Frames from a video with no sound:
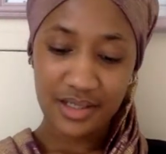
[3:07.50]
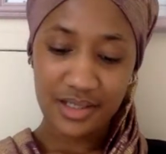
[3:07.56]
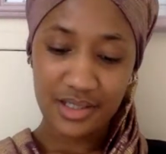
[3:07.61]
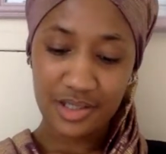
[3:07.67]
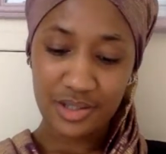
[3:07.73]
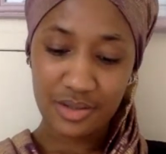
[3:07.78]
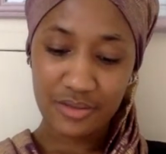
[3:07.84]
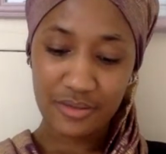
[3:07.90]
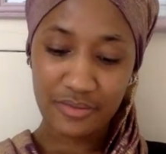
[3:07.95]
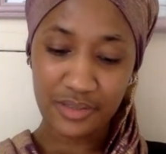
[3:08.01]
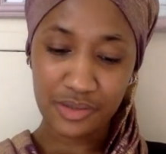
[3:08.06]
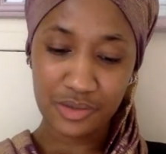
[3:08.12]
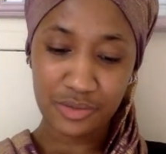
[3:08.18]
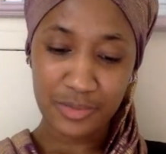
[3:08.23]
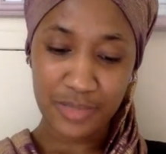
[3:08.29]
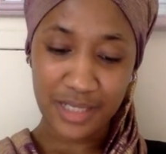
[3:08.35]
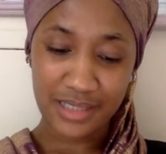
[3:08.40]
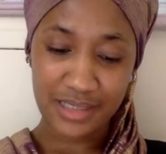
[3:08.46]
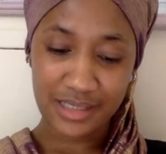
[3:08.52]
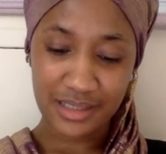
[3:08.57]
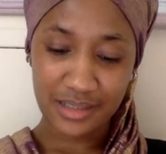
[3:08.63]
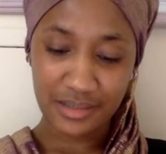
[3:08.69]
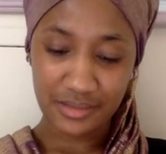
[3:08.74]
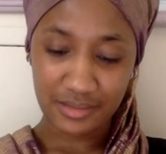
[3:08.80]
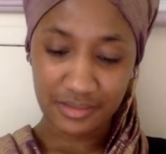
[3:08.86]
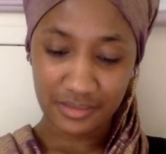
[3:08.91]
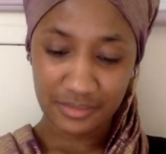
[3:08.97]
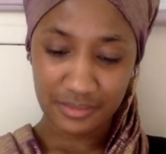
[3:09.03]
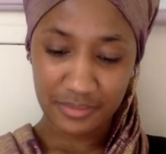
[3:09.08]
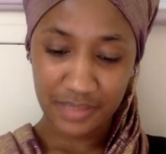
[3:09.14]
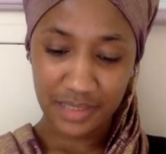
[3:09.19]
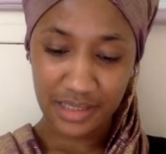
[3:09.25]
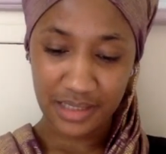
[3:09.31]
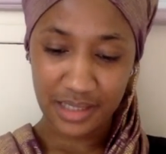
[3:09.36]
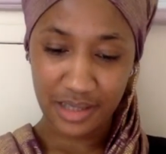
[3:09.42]
So Fatoumata,
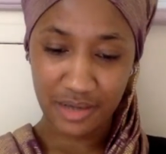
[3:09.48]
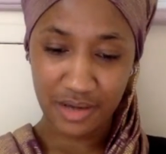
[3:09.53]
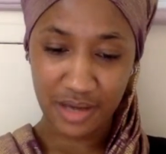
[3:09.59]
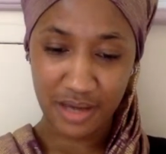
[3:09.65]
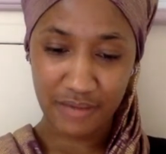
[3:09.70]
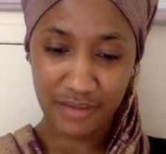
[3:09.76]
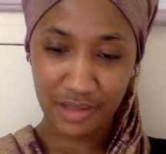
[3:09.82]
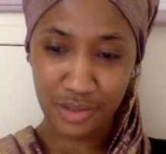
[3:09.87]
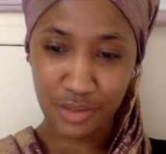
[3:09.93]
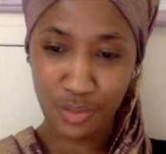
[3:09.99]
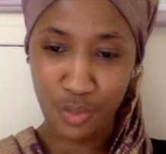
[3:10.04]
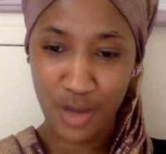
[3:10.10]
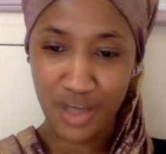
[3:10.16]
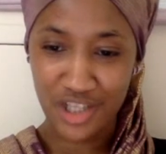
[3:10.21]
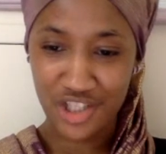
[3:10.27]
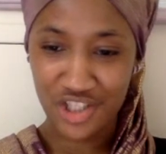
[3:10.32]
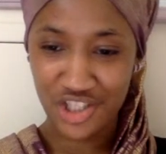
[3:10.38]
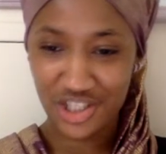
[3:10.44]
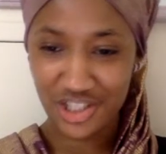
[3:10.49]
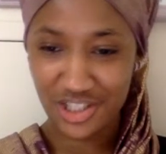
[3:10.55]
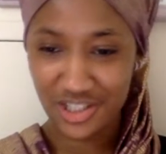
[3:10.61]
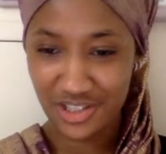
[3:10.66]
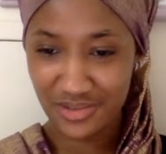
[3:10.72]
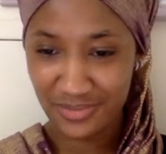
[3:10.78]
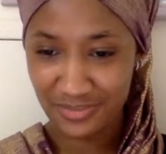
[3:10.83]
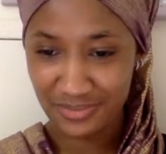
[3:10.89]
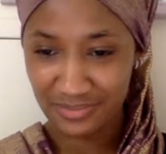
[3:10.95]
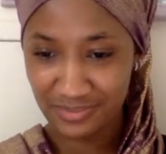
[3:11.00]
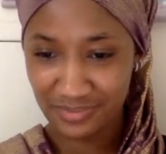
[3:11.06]
Binta, you have any question?